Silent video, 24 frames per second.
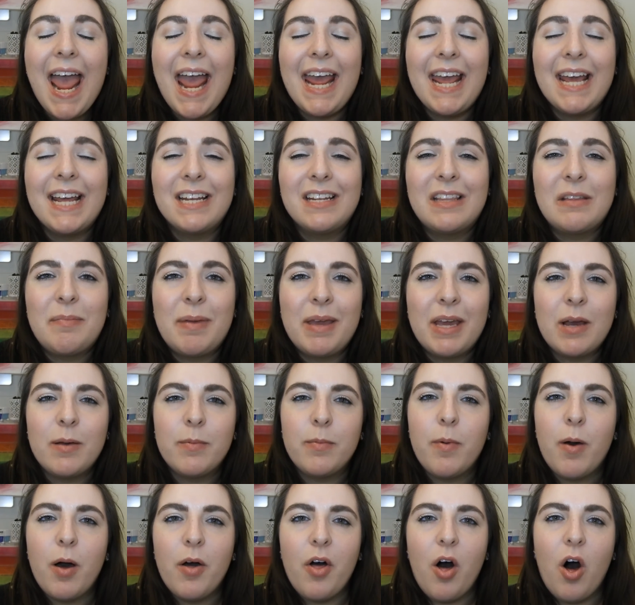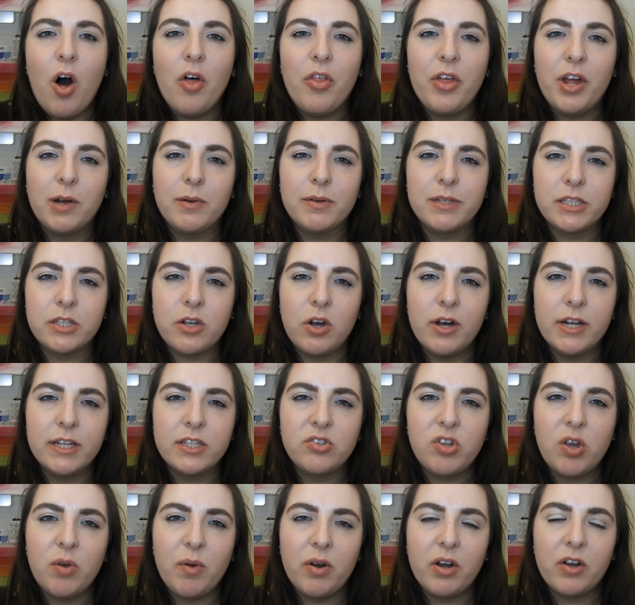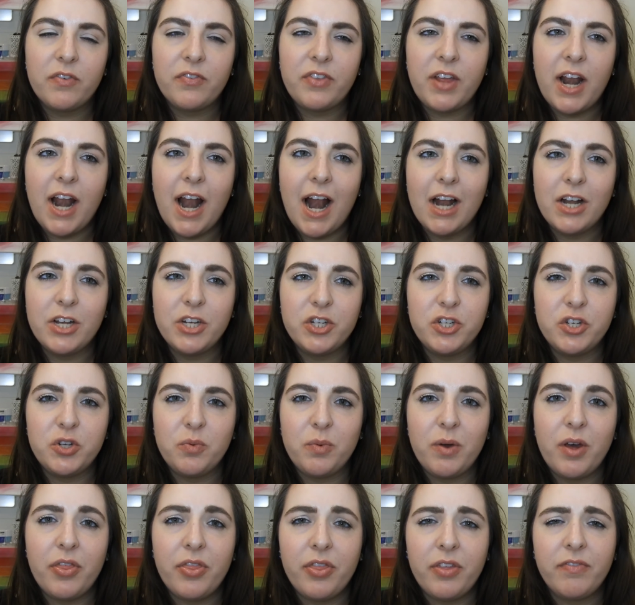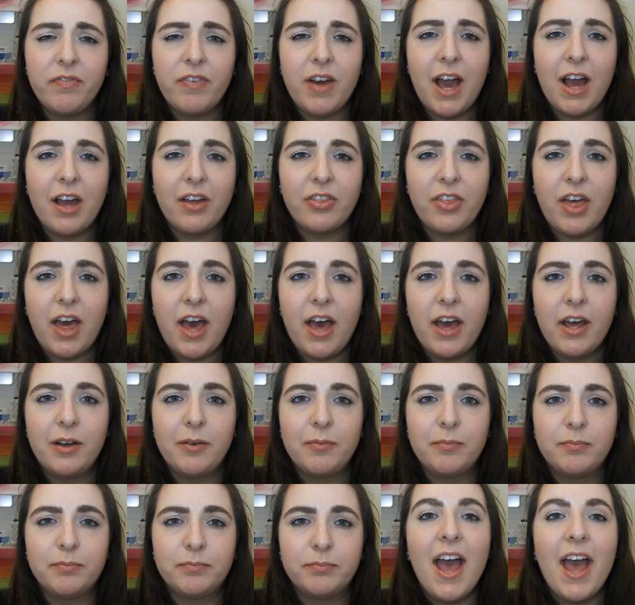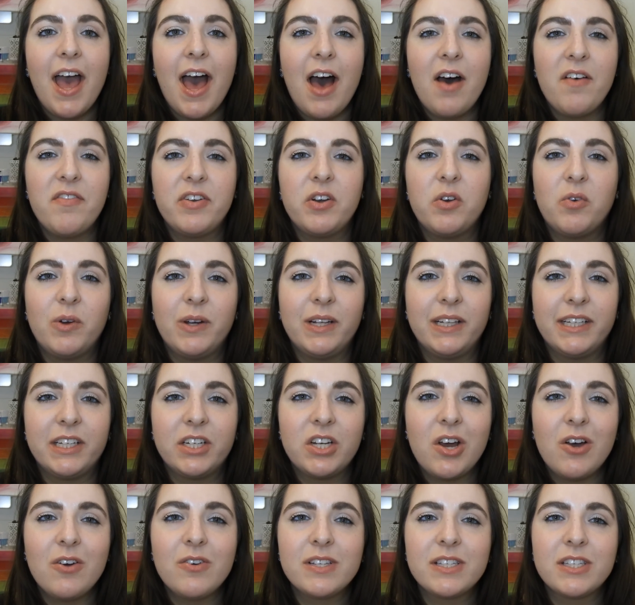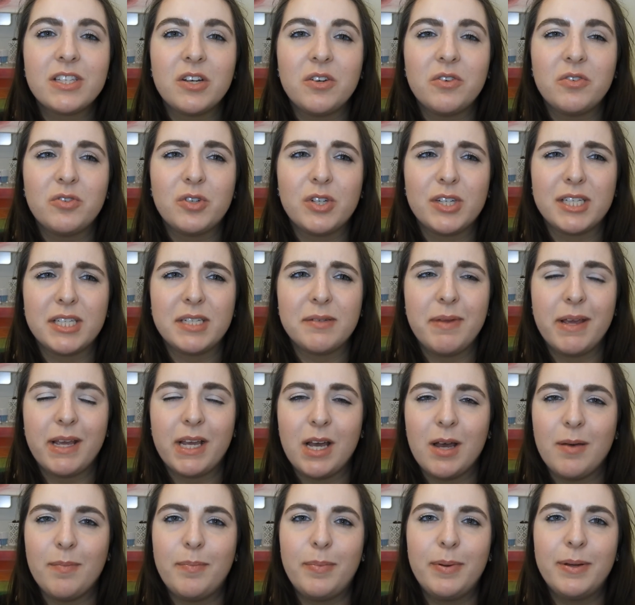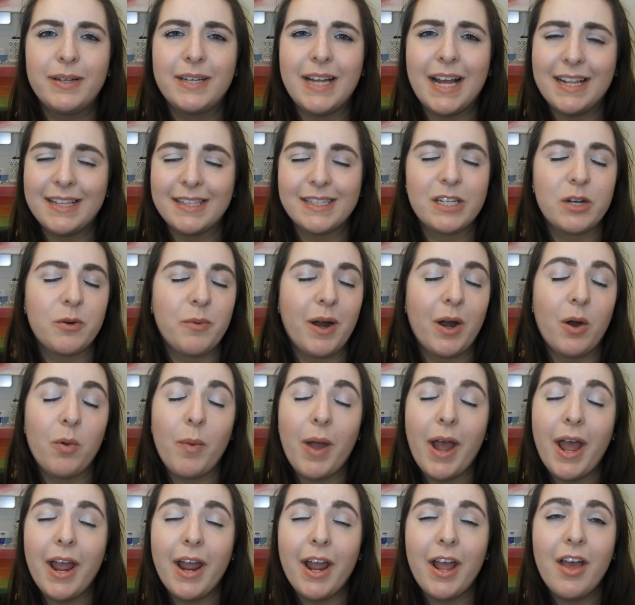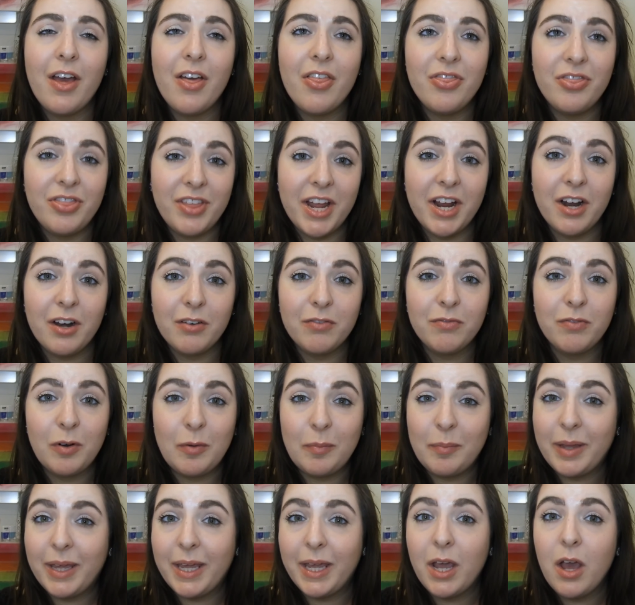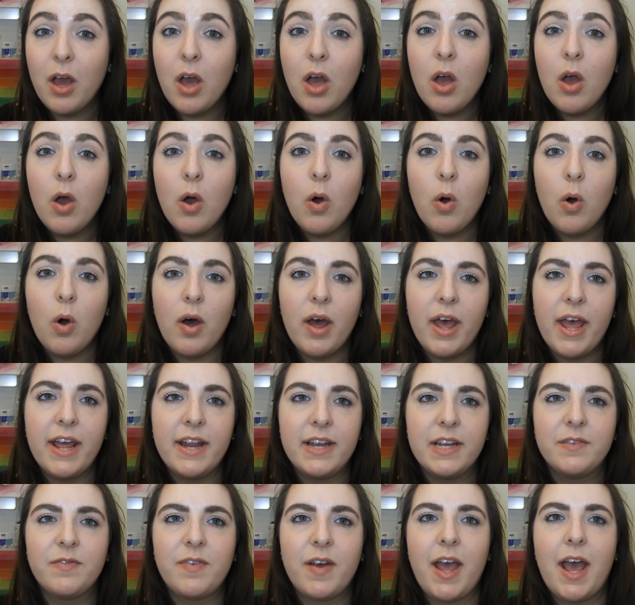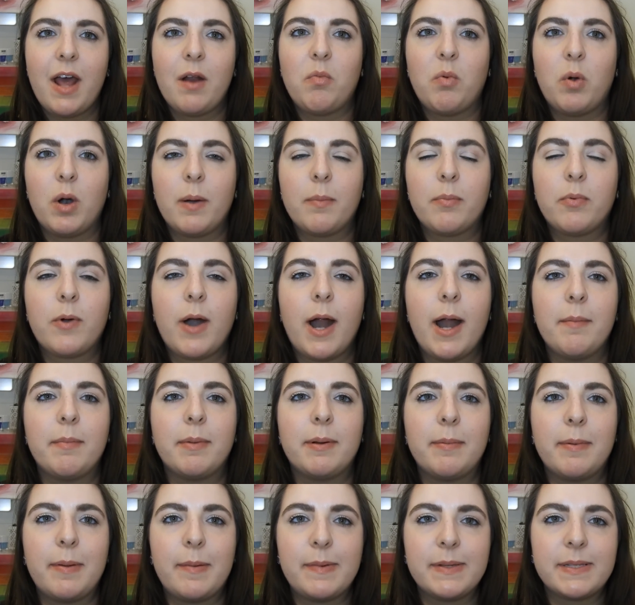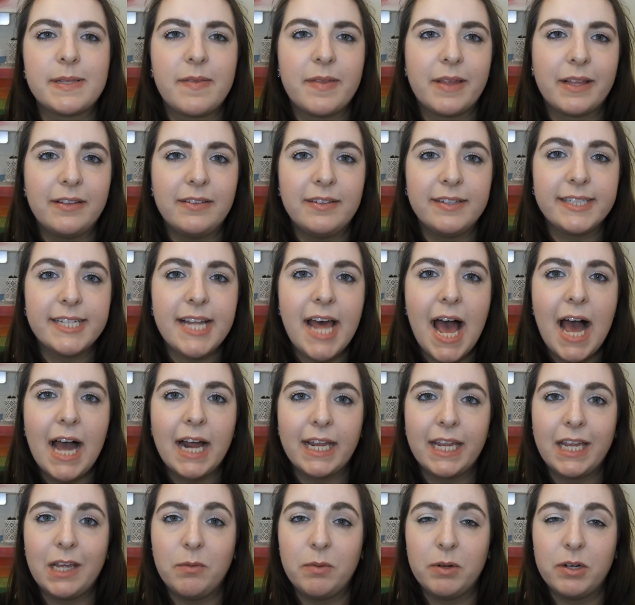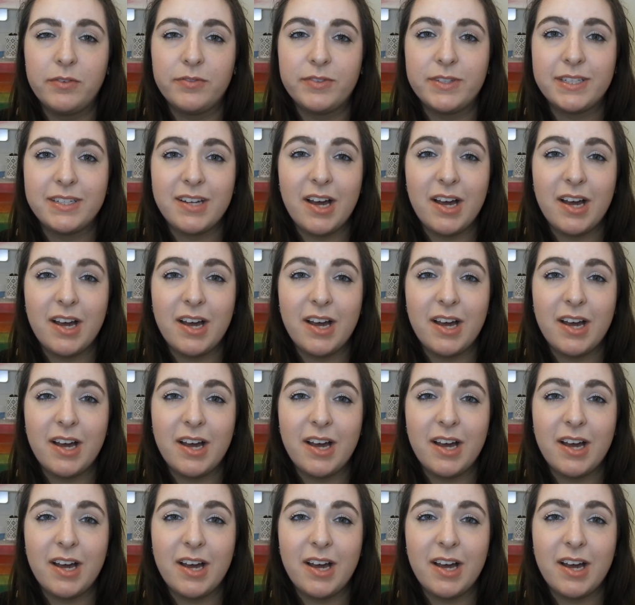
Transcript: and the makeup all there was gone, so I wonder if that had to do with the fact that I have an oily nose, so just makeup tends to wear away there for me, and if I had worn a primer, maybe something a little tacky, it would have